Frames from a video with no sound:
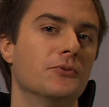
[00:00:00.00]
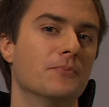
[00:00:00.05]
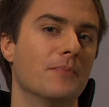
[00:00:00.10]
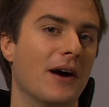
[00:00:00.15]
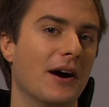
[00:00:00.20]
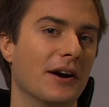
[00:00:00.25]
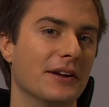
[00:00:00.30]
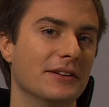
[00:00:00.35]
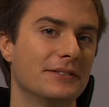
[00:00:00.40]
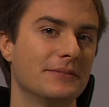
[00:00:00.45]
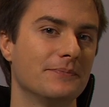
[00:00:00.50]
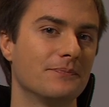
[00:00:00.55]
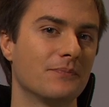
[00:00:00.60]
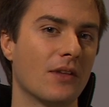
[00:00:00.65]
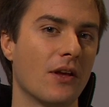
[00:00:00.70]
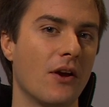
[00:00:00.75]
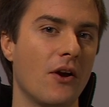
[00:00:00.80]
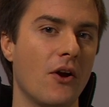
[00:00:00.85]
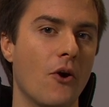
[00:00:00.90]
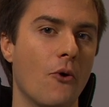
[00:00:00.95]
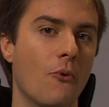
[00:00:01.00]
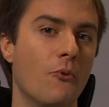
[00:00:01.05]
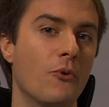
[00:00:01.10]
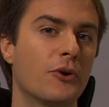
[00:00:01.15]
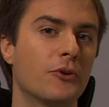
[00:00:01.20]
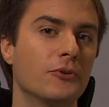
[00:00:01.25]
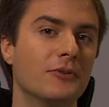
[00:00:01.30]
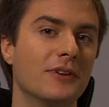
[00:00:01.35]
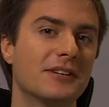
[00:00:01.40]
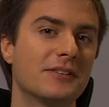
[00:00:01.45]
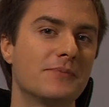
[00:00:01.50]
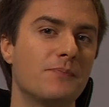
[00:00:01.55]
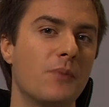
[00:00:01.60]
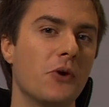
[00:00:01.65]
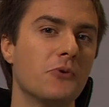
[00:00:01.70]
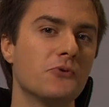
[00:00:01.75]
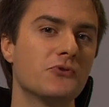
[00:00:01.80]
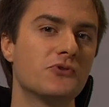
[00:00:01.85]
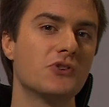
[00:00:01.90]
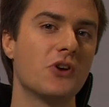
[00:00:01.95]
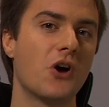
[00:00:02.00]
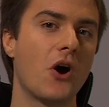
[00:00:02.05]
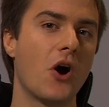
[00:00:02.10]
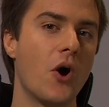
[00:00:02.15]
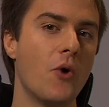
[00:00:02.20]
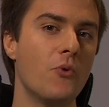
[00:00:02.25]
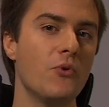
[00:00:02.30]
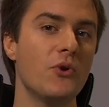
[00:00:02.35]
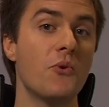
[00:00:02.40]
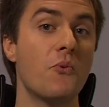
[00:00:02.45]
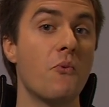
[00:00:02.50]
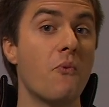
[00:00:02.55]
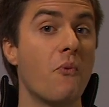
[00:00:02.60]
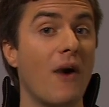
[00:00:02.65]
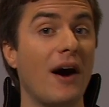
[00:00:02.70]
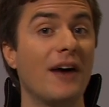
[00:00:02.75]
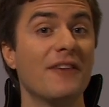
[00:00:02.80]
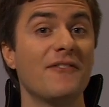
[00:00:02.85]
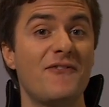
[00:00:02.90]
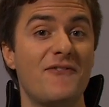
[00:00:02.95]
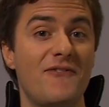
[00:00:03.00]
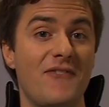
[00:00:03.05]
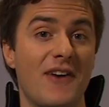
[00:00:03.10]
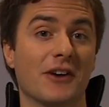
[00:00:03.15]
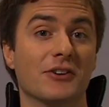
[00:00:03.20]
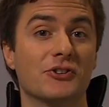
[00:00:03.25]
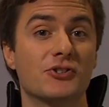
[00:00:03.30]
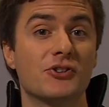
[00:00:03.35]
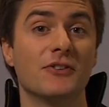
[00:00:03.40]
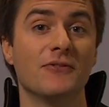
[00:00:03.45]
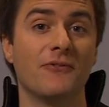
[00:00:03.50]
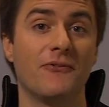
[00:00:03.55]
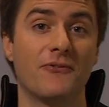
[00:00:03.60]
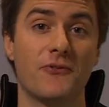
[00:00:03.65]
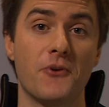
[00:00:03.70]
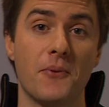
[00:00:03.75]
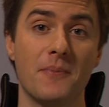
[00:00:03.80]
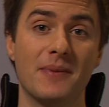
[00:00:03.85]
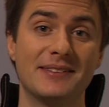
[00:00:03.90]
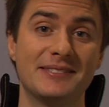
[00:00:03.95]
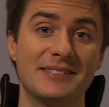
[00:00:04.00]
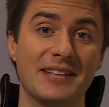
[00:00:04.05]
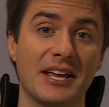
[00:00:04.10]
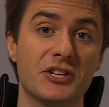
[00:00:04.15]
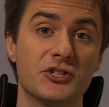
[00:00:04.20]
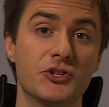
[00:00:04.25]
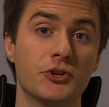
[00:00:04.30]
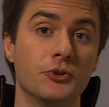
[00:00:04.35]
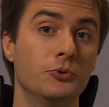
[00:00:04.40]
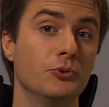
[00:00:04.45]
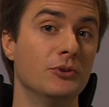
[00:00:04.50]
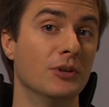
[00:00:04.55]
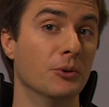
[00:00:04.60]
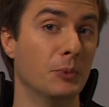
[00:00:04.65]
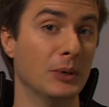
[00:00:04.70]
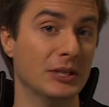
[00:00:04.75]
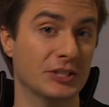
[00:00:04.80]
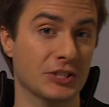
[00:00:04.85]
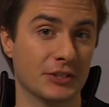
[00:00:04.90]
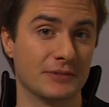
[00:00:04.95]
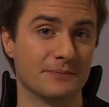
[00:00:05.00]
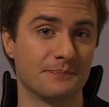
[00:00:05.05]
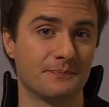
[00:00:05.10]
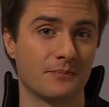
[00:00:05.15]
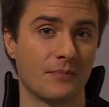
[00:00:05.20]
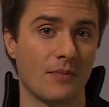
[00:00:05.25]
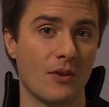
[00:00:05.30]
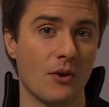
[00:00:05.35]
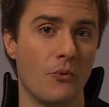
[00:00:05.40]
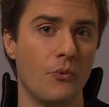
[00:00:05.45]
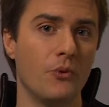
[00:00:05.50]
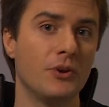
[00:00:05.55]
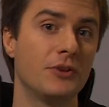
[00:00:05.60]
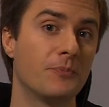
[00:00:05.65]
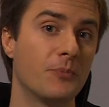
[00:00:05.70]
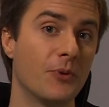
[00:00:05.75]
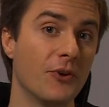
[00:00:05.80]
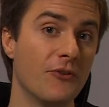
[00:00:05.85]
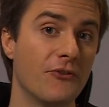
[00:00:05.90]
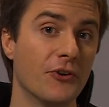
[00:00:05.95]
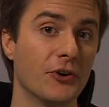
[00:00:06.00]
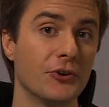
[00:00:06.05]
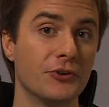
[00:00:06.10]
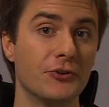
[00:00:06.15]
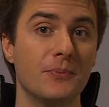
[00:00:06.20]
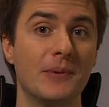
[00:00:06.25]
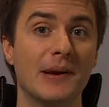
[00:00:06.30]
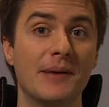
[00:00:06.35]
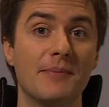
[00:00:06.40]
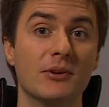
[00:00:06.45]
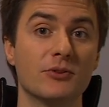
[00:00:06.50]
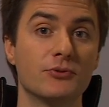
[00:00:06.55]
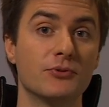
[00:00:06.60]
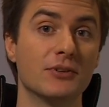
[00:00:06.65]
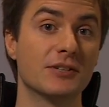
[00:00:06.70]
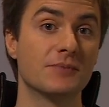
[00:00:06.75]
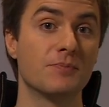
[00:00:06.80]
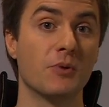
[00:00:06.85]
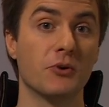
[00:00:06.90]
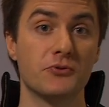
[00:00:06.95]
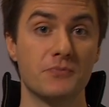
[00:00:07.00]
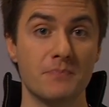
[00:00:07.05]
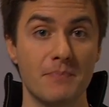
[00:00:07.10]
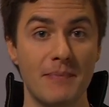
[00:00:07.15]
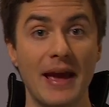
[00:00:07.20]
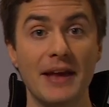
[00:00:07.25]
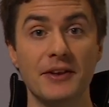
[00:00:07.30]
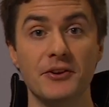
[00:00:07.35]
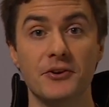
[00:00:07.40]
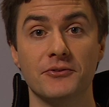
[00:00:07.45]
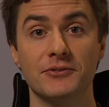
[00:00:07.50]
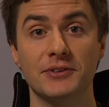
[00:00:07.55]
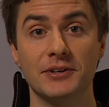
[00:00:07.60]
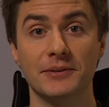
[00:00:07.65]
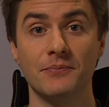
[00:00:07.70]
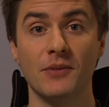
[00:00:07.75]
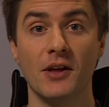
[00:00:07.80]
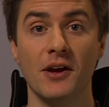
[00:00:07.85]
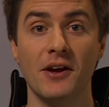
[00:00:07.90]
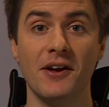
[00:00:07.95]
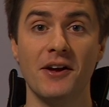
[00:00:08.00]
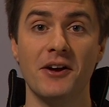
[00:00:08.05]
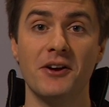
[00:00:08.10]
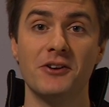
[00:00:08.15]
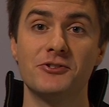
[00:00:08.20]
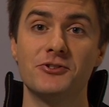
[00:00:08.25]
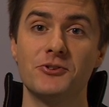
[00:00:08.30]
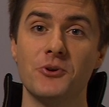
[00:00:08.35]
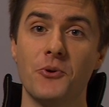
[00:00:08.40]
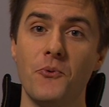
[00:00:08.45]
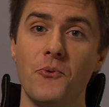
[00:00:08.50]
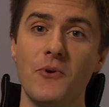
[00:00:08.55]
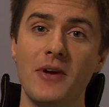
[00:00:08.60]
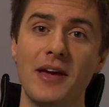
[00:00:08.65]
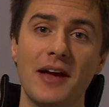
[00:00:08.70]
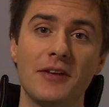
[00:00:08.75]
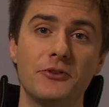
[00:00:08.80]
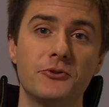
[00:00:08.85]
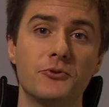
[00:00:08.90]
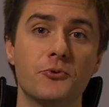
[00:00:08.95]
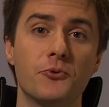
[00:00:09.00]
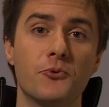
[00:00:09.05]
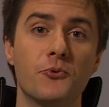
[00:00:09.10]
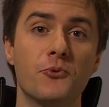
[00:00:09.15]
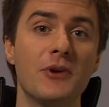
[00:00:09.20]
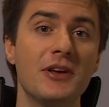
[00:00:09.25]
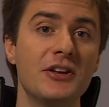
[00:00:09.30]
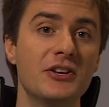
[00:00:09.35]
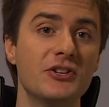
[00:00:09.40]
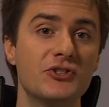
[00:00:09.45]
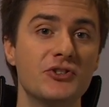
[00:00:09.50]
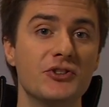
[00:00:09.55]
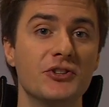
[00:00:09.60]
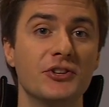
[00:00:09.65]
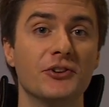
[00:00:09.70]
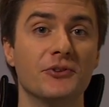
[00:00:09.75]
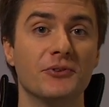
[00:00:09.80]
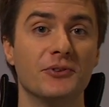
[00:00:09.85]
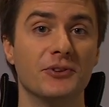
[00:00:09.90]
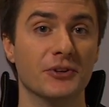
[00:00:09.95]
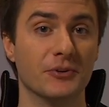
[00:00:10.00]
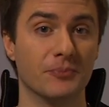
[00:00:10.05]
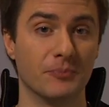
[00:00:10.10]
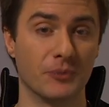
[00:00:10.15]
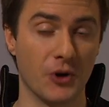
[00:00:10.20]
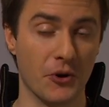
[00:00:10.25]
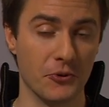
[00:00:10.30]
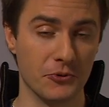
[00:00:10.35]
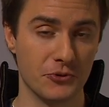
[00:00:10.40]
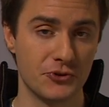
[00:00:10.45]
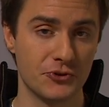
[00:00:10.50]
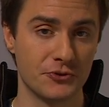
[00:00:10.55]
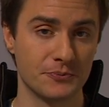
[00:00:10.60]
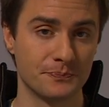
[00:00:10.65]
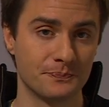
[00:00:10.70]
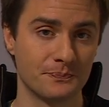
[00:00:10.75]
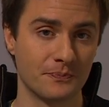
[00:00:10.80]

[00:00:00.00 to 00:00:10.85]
mind. We could expose only one function from extension to the widget. We'd prefer to be able to expose many of them, so we had to re-engineer the approach.